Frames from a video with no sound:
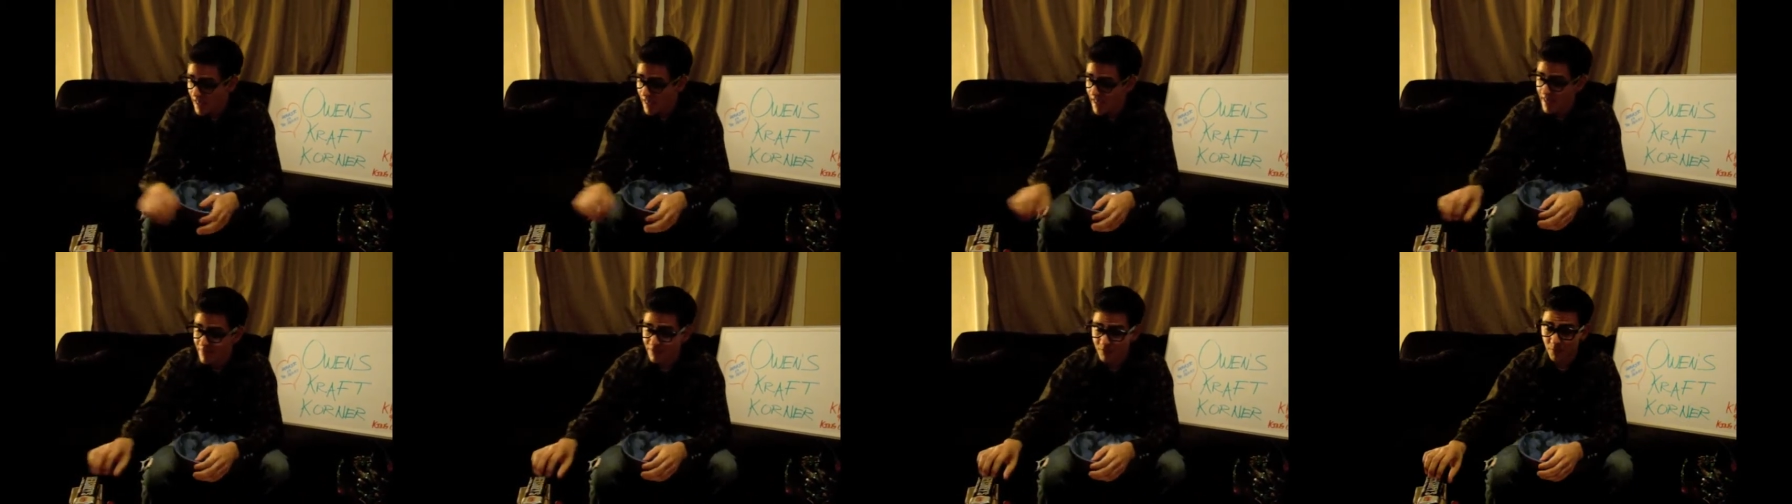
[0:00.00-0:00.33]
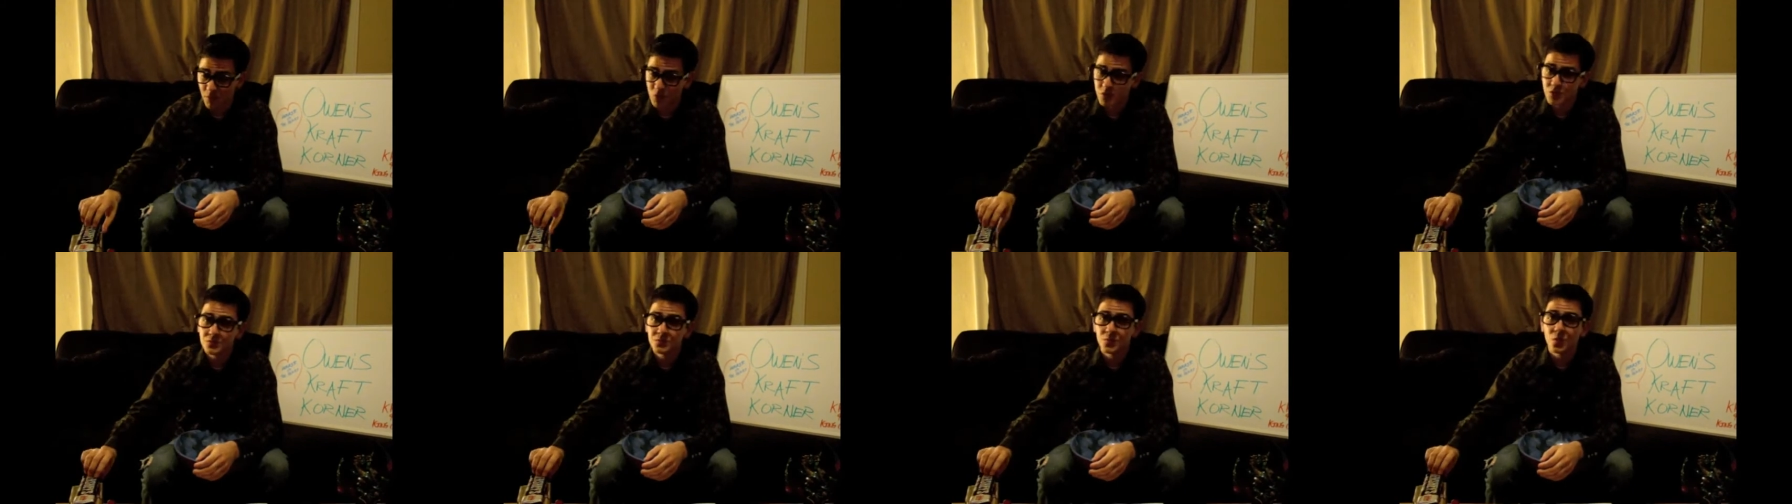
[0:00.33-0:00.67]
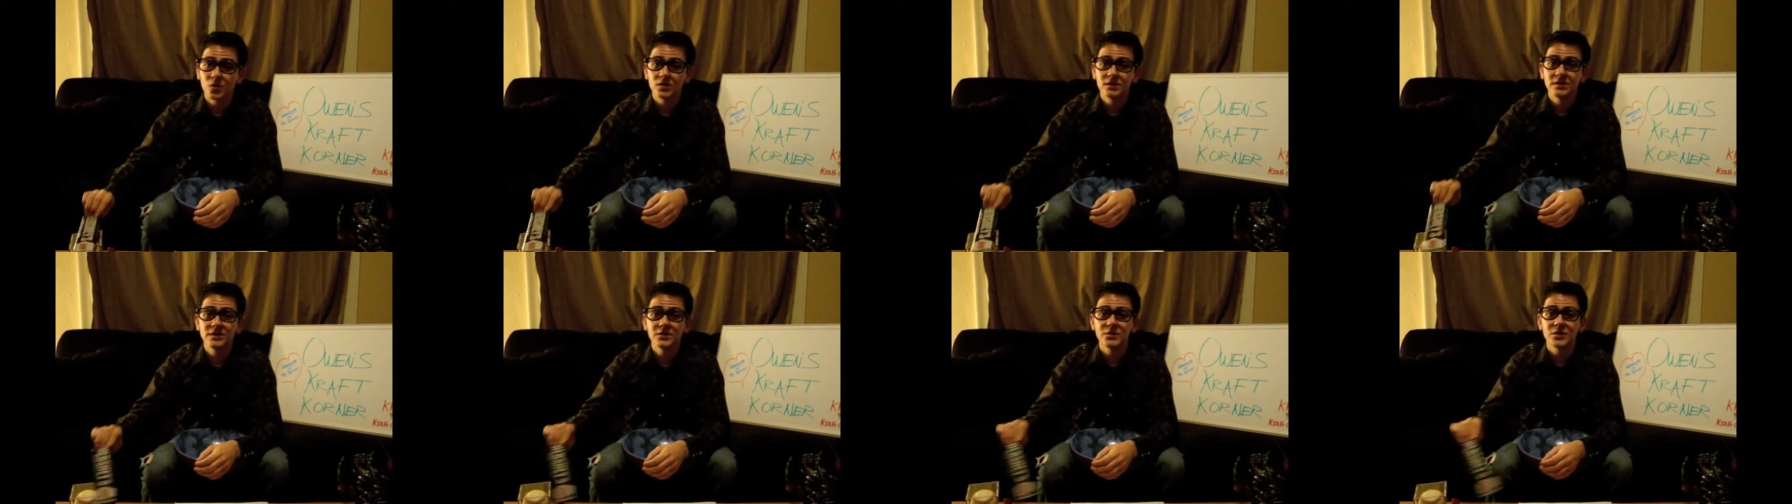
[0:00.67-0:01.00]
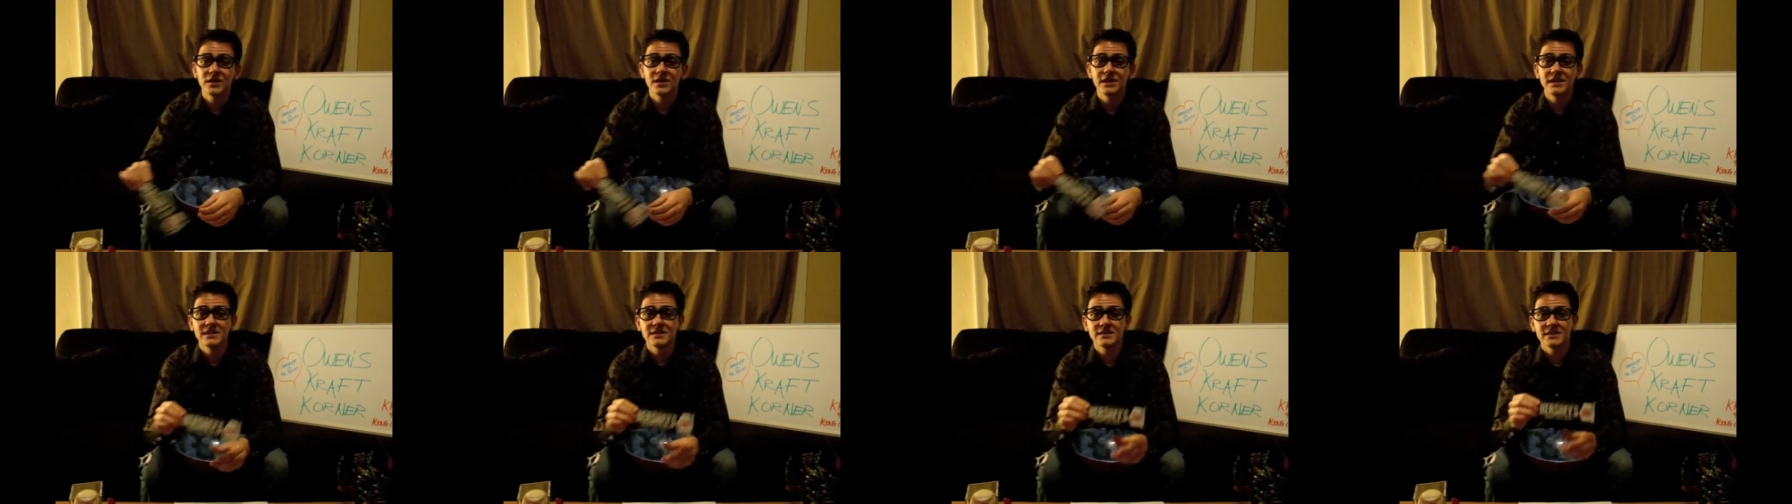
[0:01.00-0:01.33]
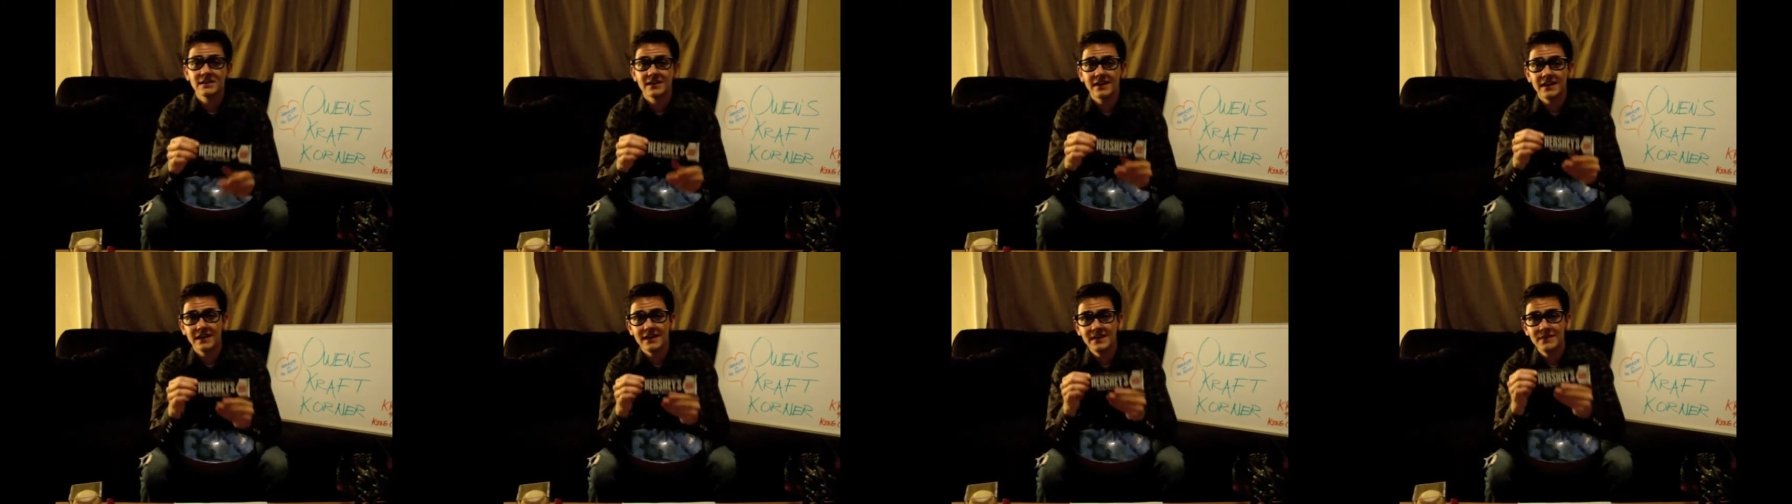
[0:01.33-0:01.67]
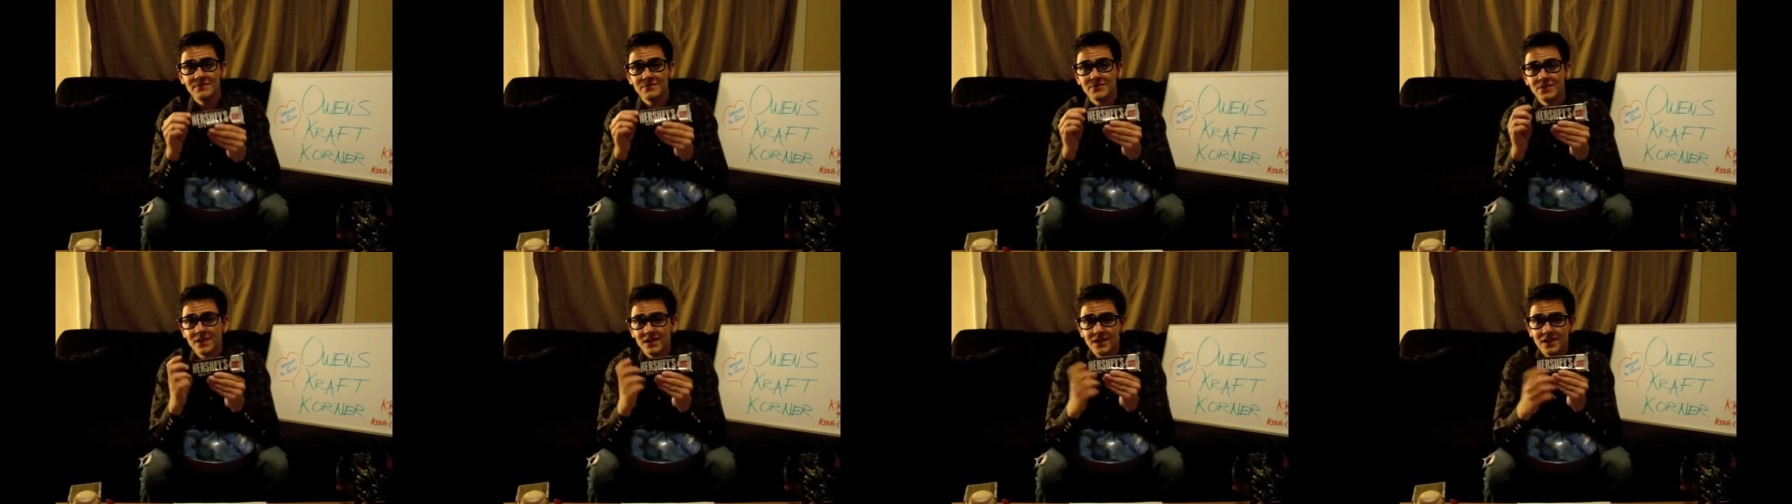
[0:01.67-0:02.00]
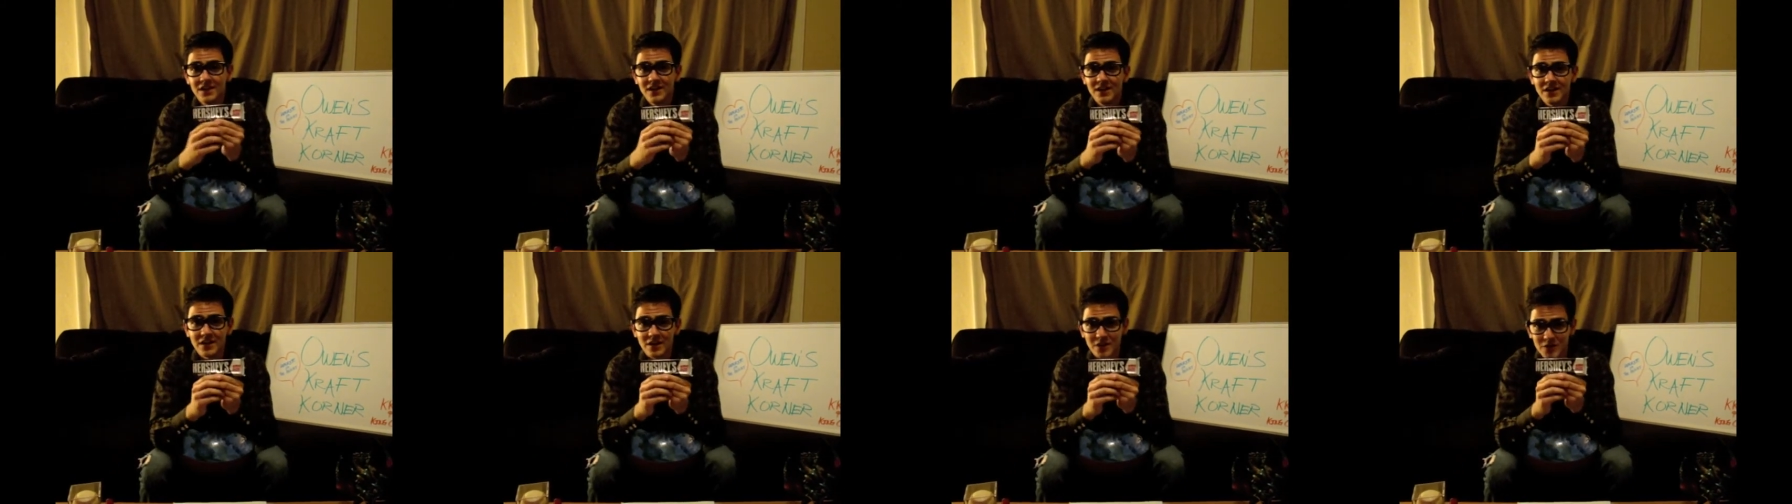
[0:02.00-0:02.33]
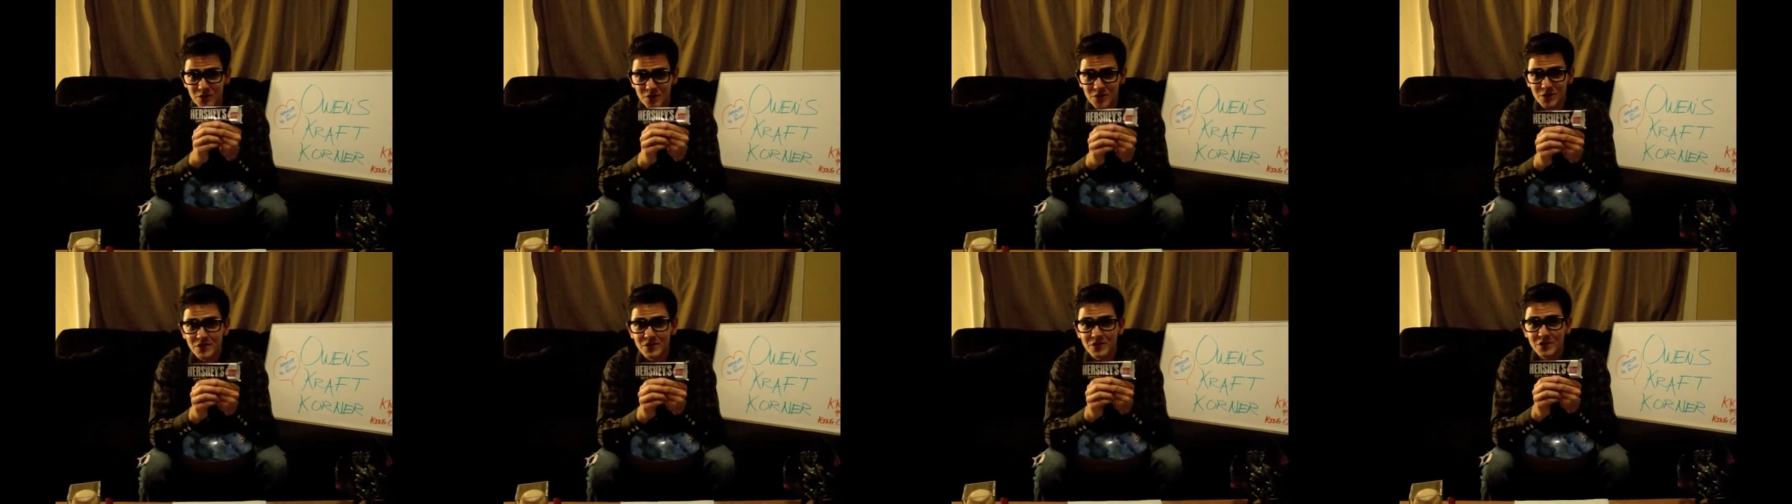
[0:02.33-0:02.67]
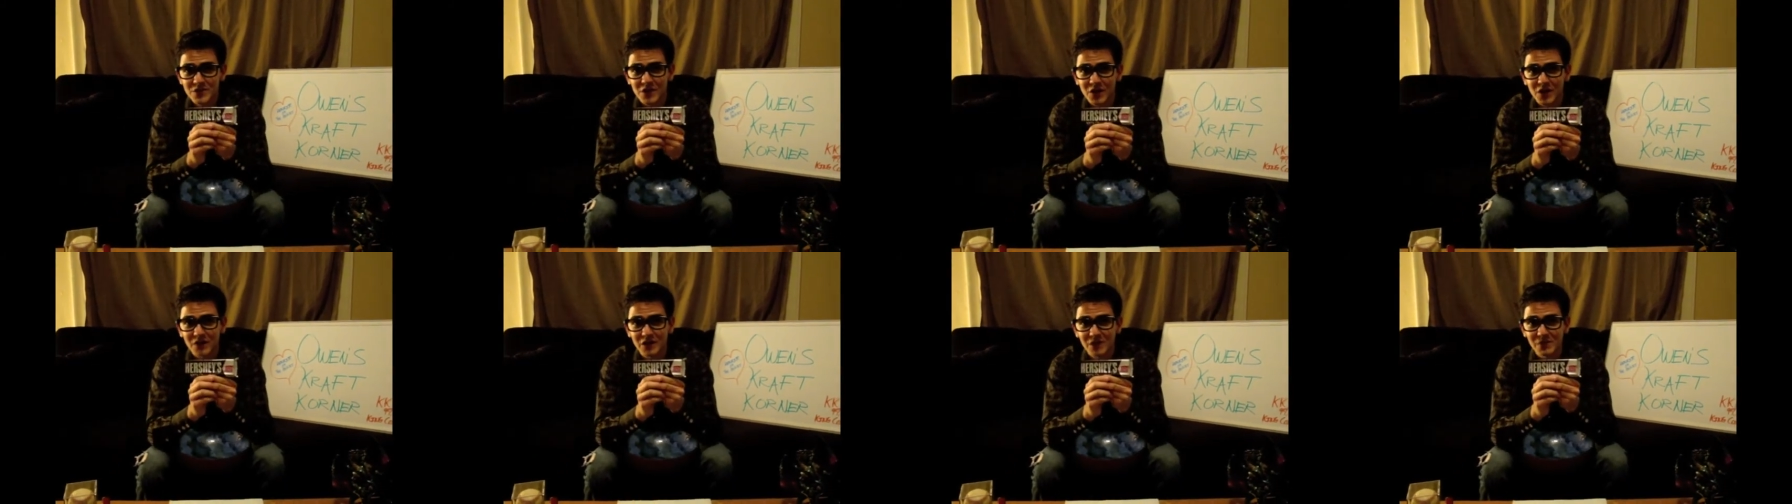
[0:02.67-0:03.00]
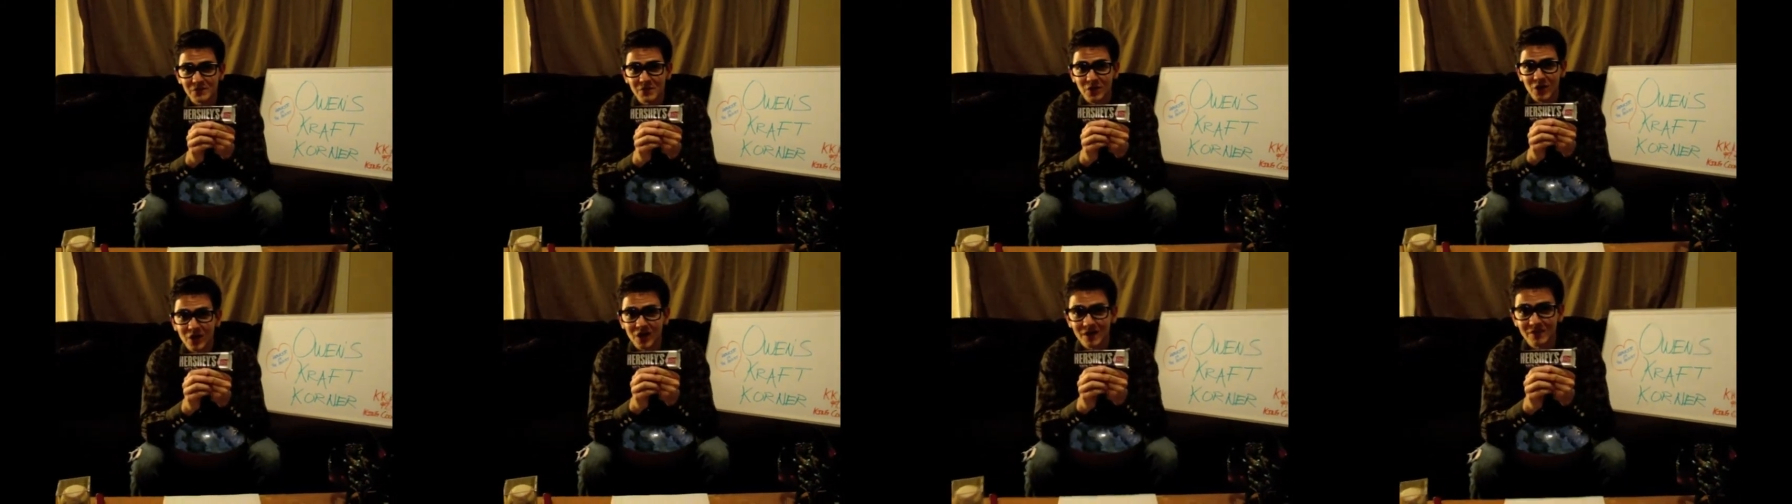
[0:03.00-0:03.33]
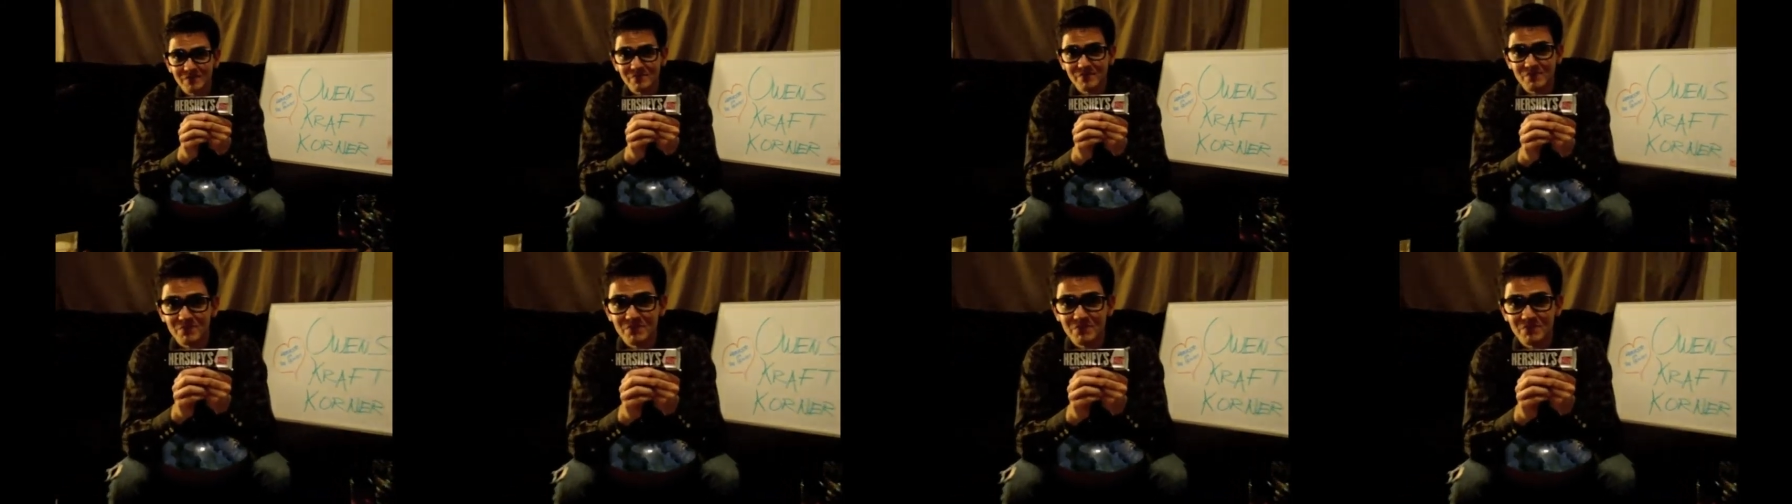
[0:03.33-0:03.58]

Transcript: And the most important ingredient today, a Hershey's chocolate bar.